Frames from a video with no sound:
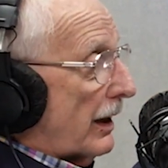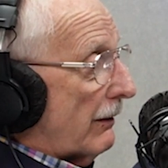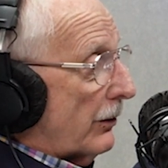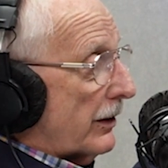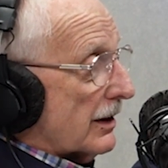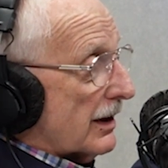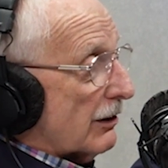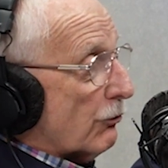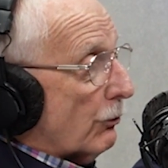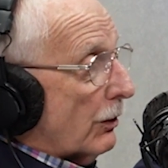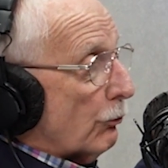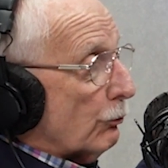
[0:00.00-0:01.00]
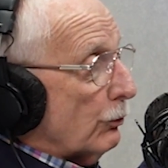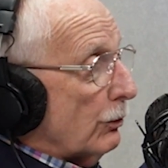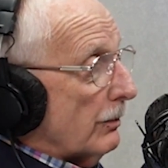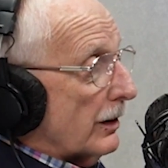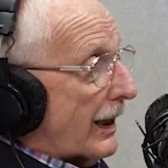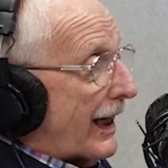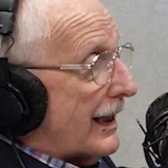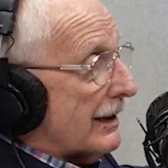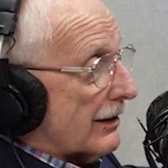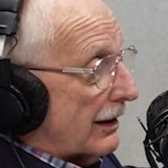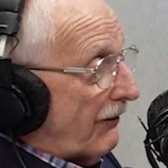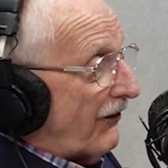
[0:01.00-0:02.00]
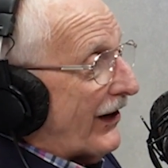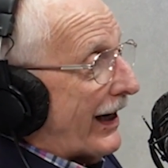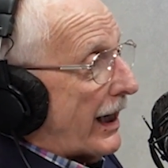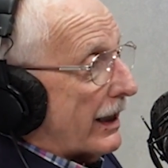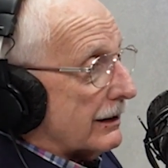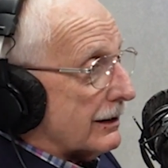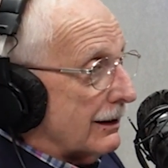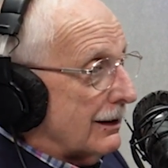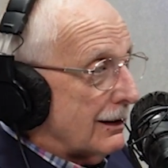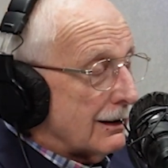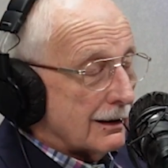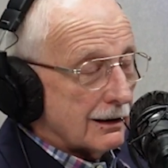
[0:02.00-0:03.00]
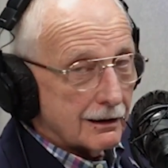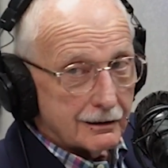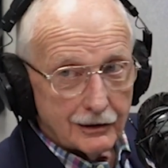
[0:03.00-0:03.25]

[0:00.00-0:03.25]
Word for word: have one that says rumor has it that